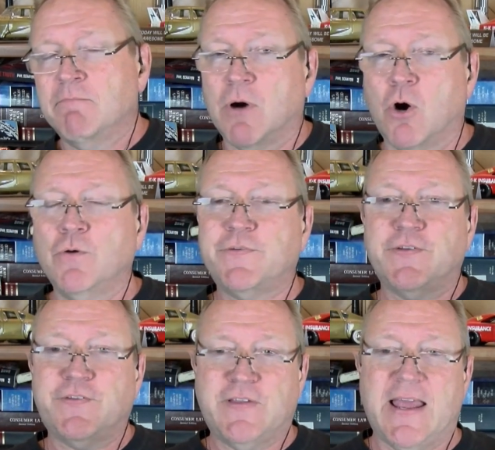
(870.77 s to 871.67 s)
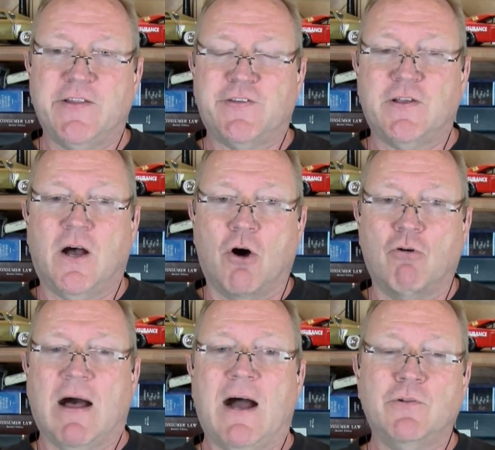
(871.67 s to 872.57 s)
most states
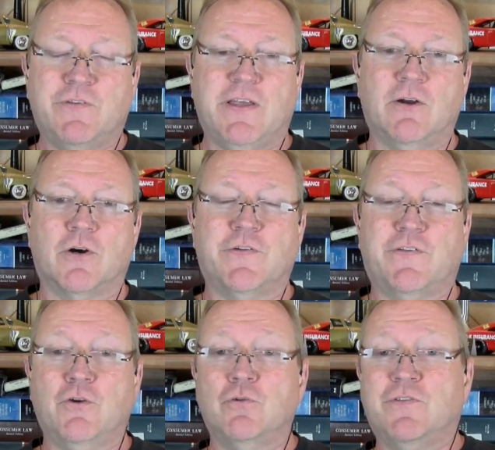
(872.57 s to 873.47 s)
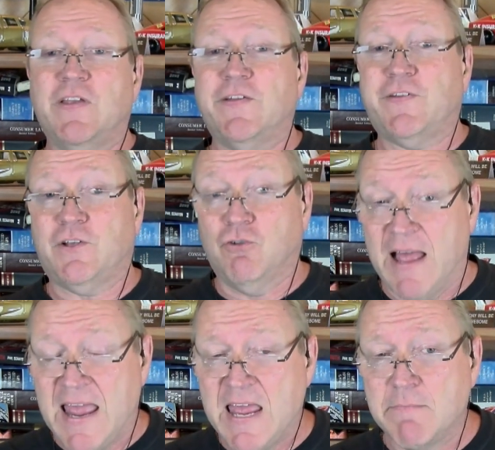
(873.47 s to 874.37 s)
allow dealers to
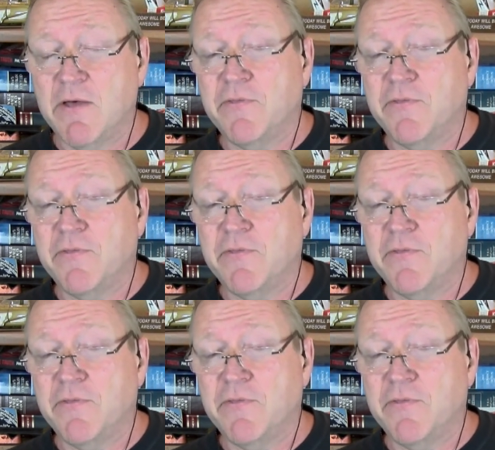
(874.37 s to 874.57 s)
disclaim